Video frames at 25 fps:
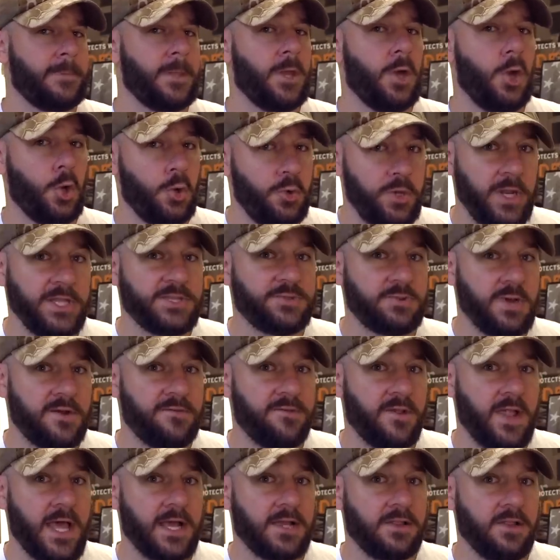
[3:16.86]
who needs red
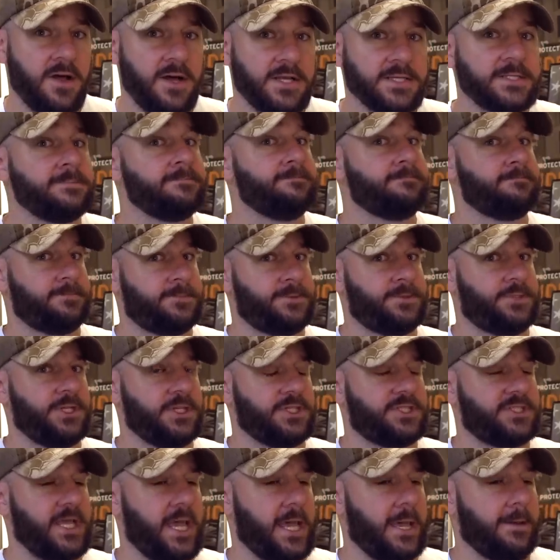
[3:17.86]
flag laws?
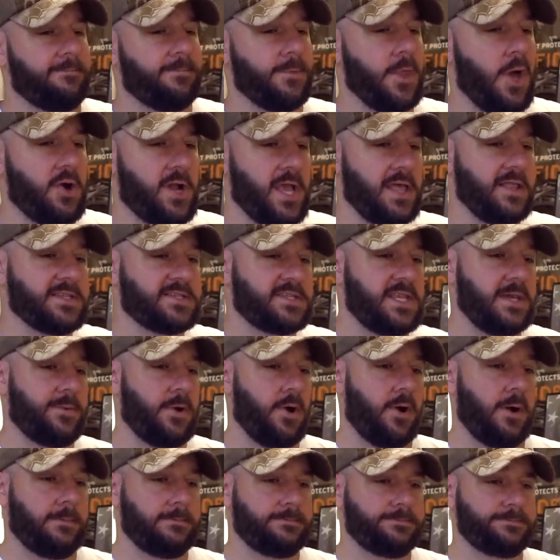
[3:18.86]
Just saying. Okay, let's keep
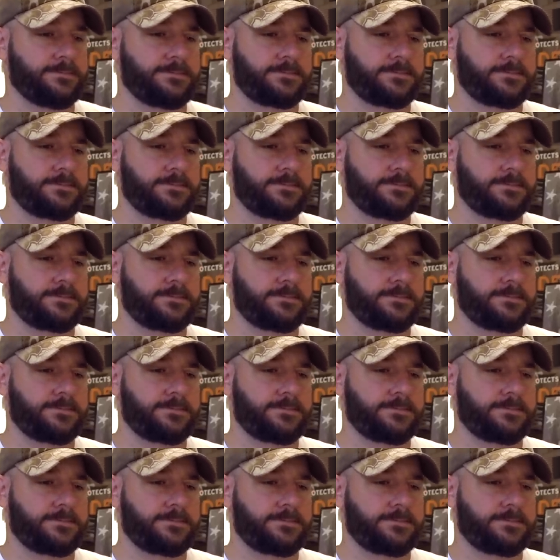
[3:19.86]
going.